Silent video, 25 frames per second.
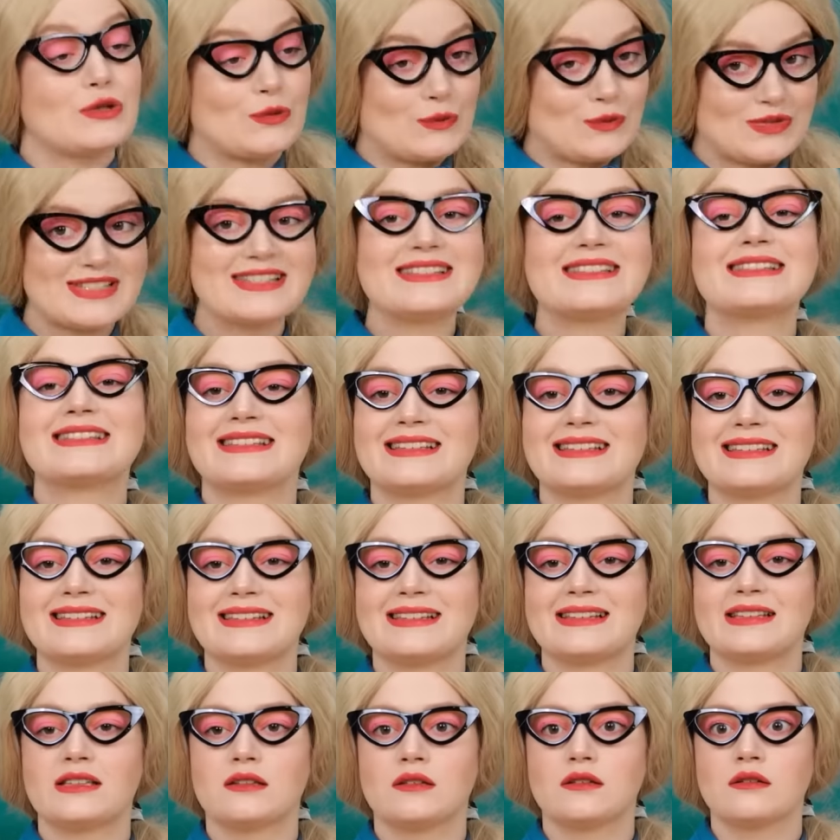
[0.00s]
Okay,
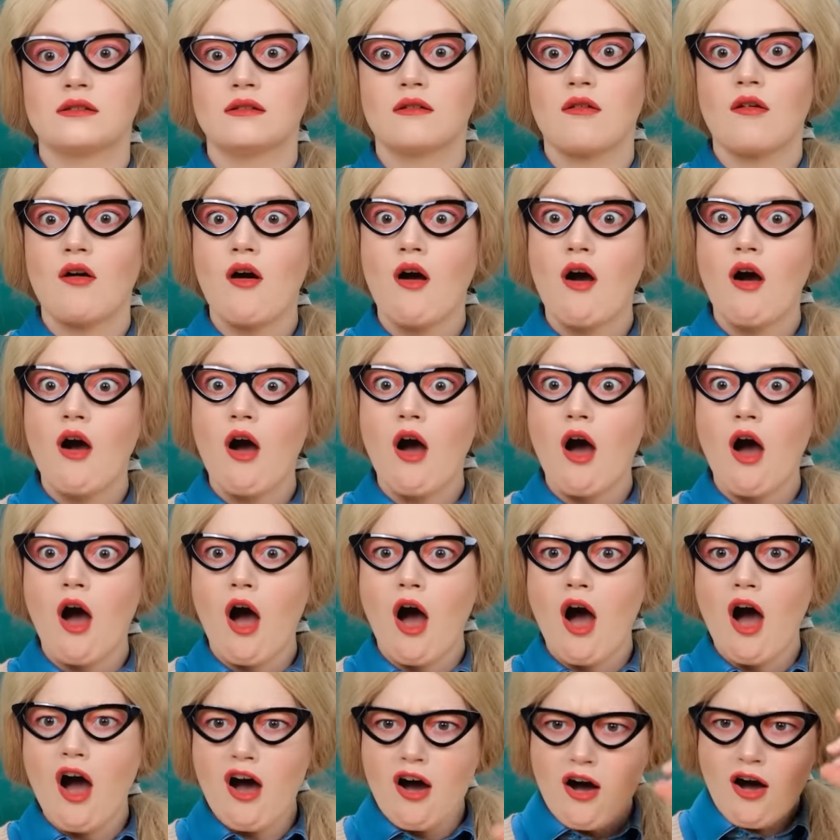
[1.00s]
class. Huh?
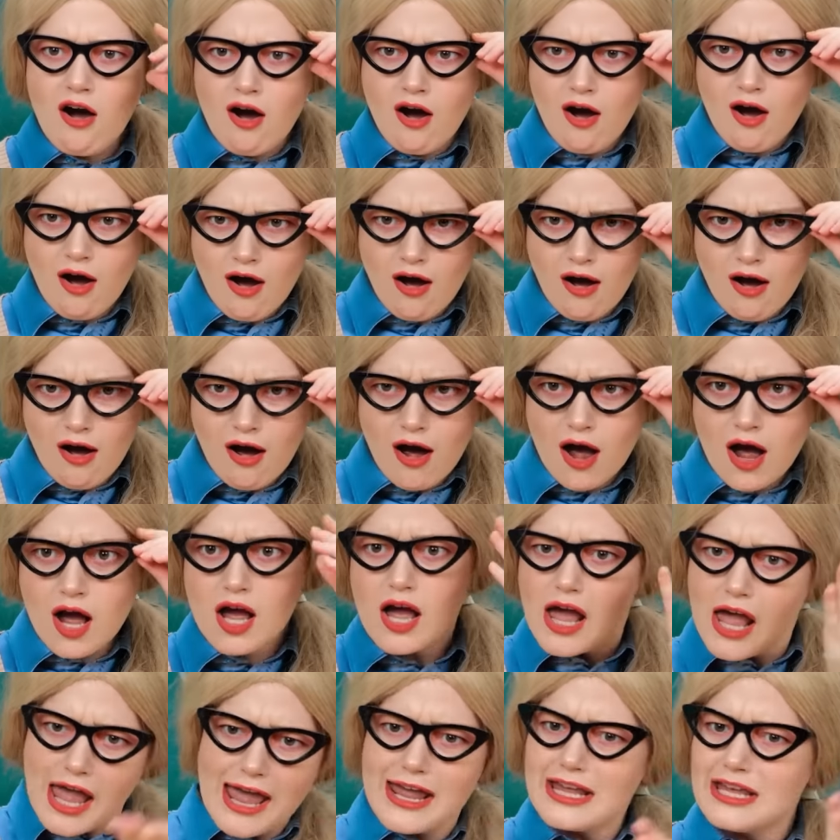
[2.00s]

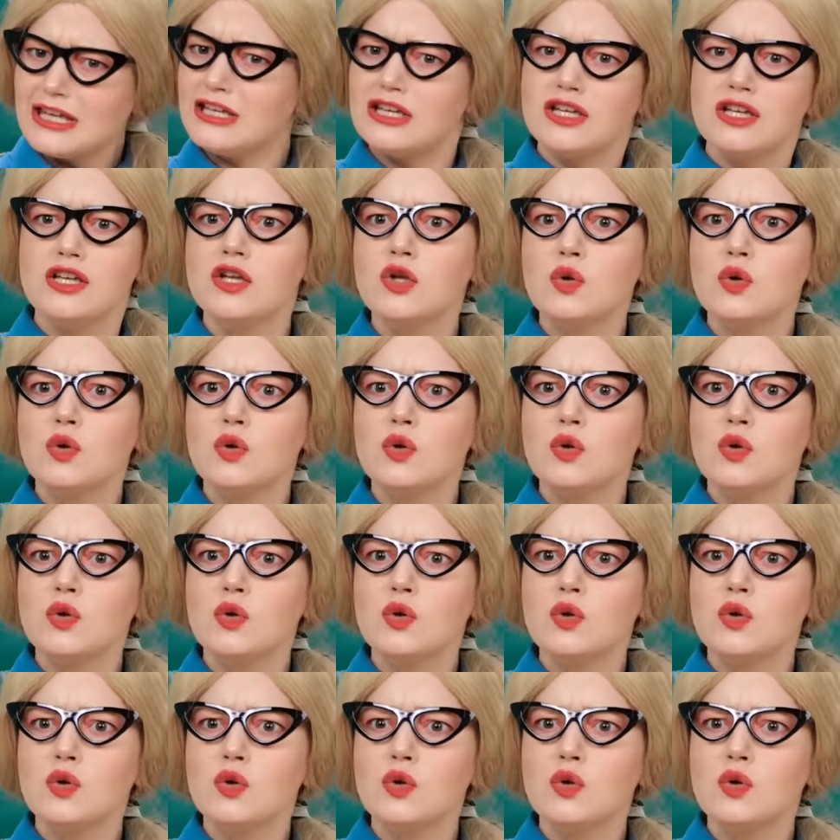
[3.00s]
What's going on